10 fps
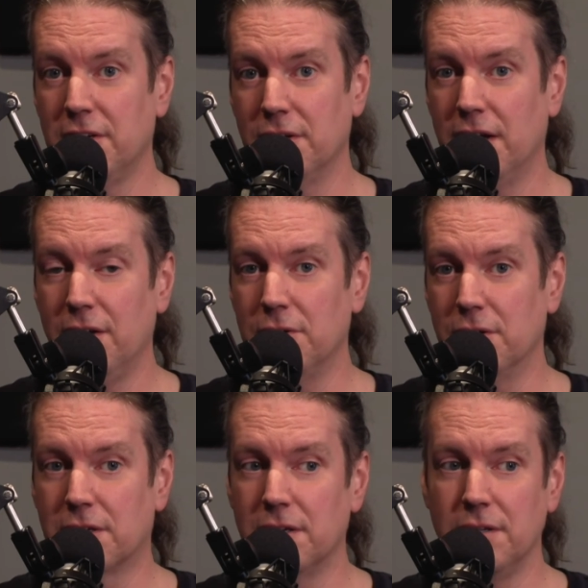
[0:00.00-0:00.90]
now
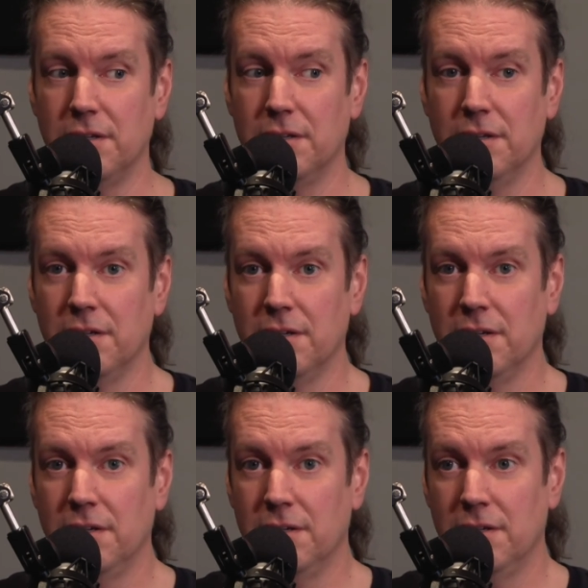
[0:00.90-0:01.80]
you're getting.
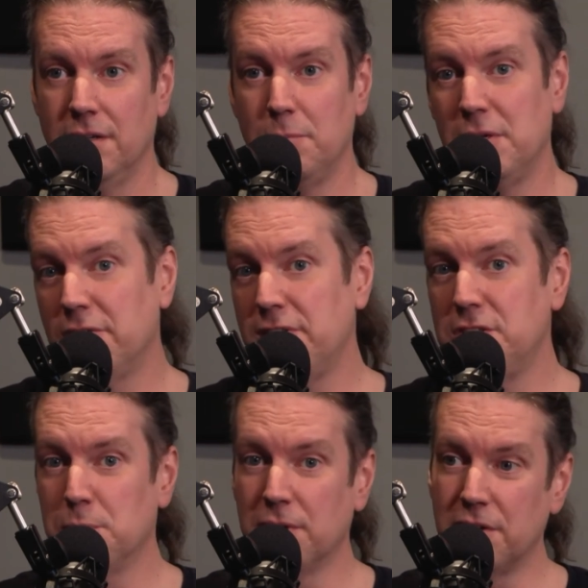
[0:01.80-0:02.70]
I mean, if
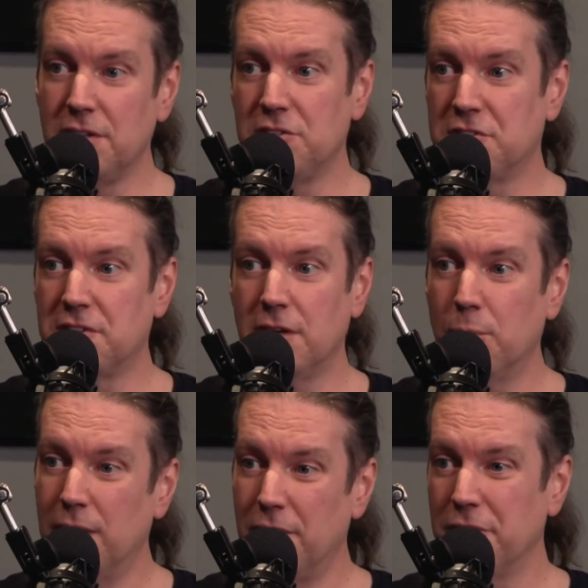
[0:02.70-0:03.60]
each one of these is say
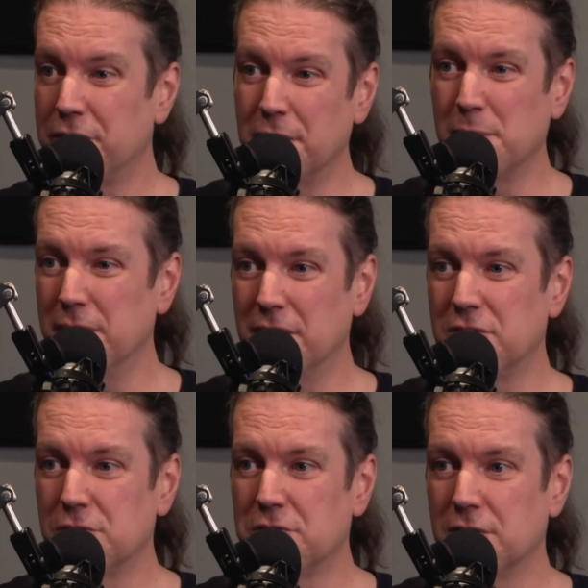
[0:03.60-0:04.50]
around 30
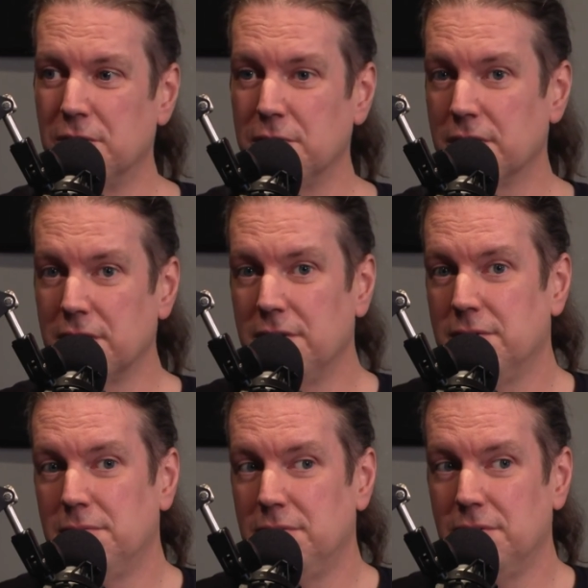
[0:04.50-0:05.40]
minutes or so, you're
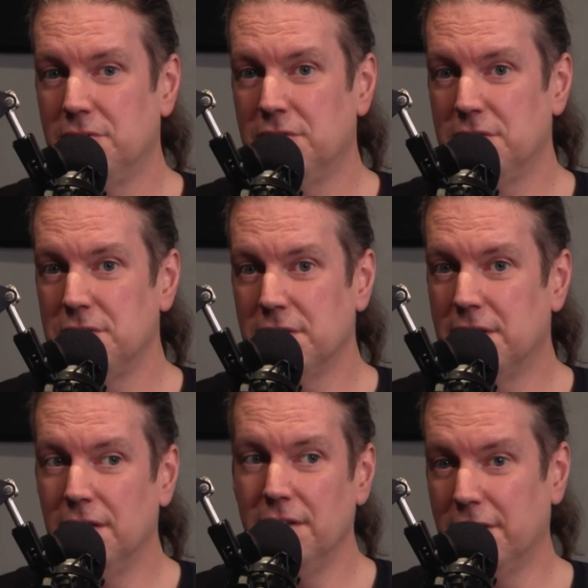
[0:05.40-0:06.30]
gonna essentially
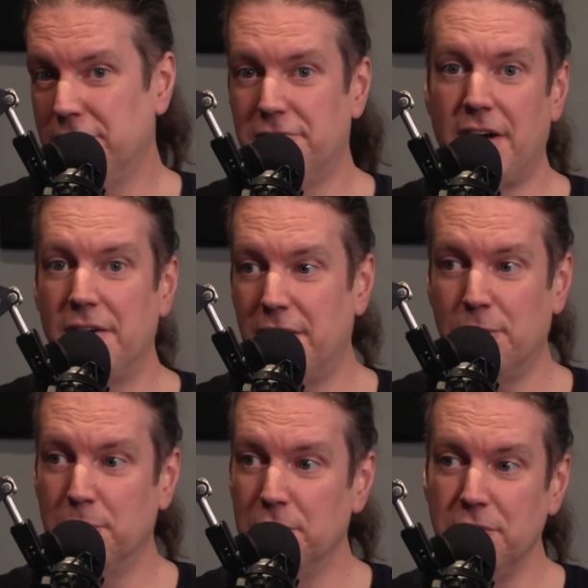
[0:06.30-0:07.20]
get like a
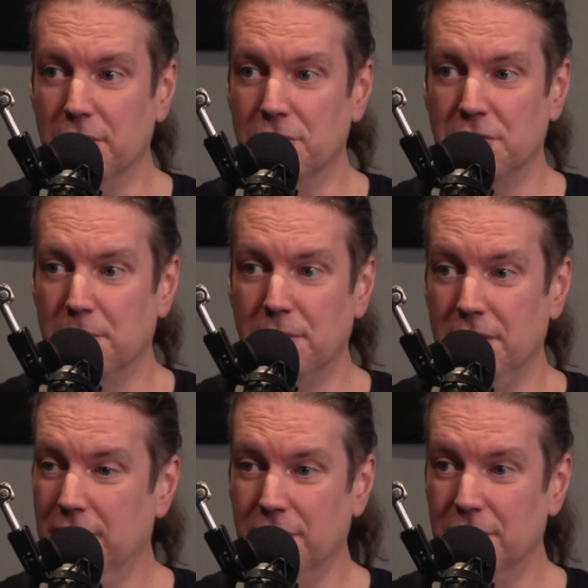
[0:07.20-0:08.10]
5-hour movie or something.
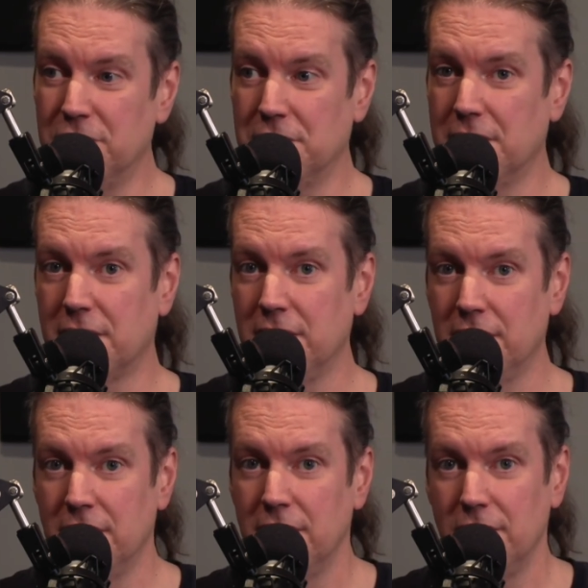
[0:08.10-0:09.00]
You know, it's like
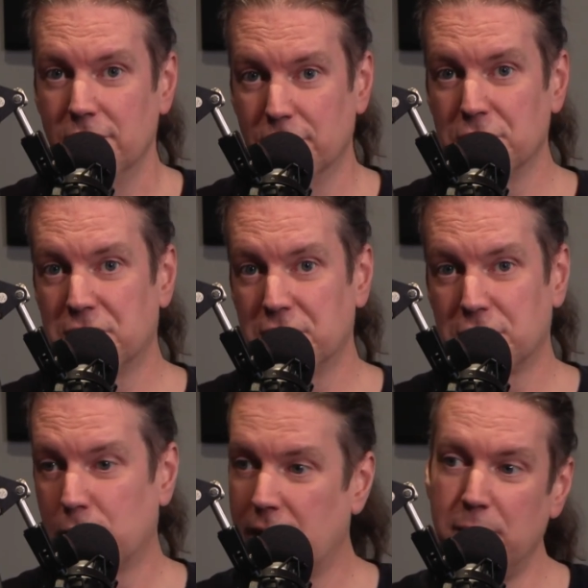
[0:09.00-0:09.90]
versus
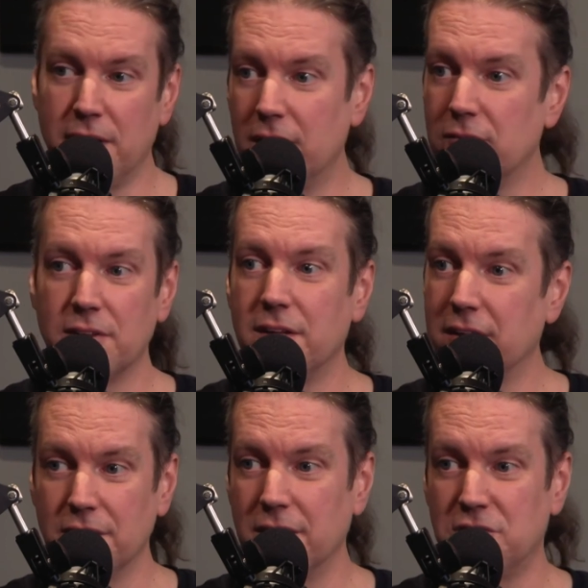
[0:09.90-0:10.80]
cramming everything
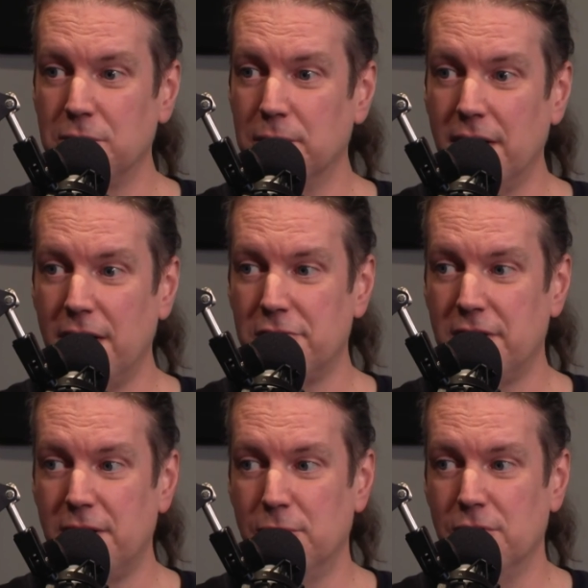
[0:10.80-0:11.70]
in like 2.5
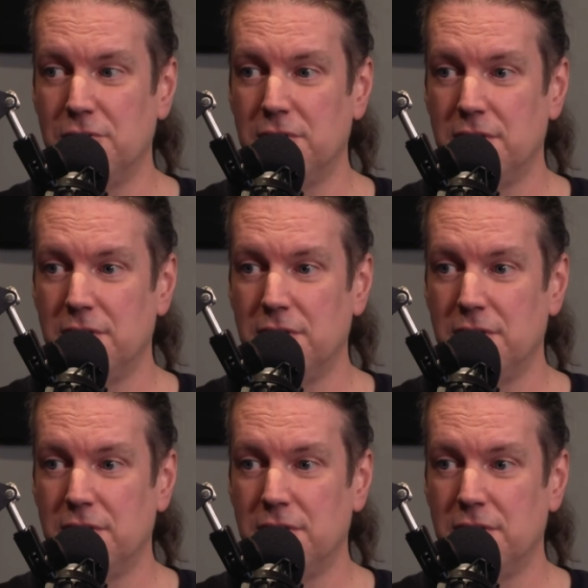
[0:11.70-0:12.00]
hours.